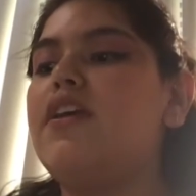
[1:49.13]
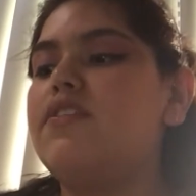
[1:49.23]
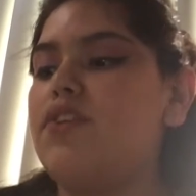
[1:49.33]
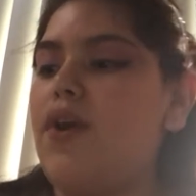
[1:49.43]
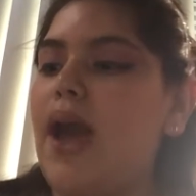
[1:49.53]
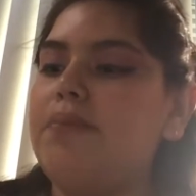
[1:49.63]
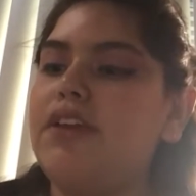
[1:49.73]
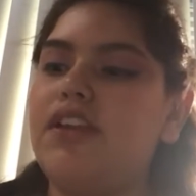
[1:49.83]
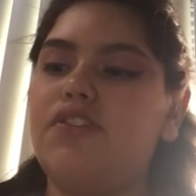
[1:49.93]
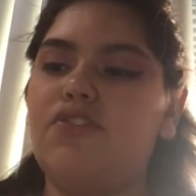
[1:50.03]
So I'm
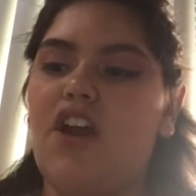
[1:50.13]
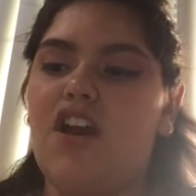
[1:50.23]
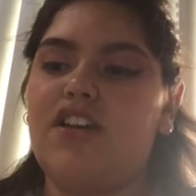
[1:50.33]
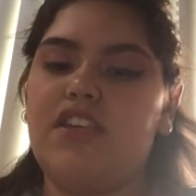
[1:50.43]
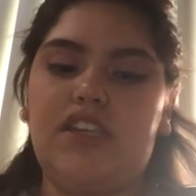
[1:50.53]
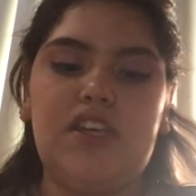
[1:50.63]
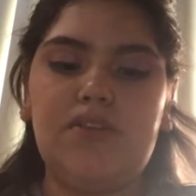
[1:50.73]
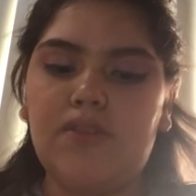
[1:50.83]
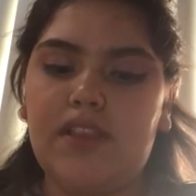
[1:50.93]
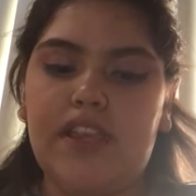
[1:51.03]
going to draw a
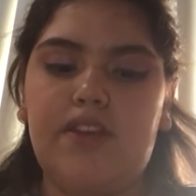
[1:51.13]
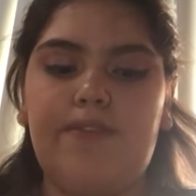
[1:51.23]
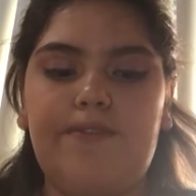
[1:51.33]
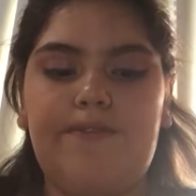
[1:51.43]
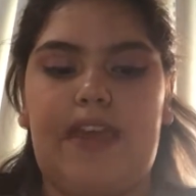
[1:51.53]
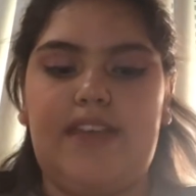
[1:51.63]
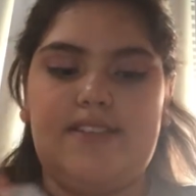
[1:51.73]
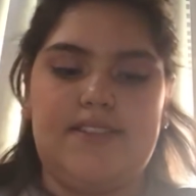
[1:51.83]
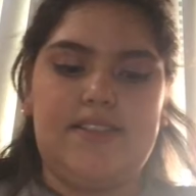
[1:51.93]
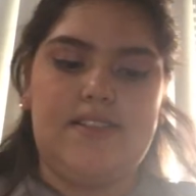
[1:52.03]
cute little
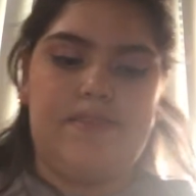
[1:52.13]
face.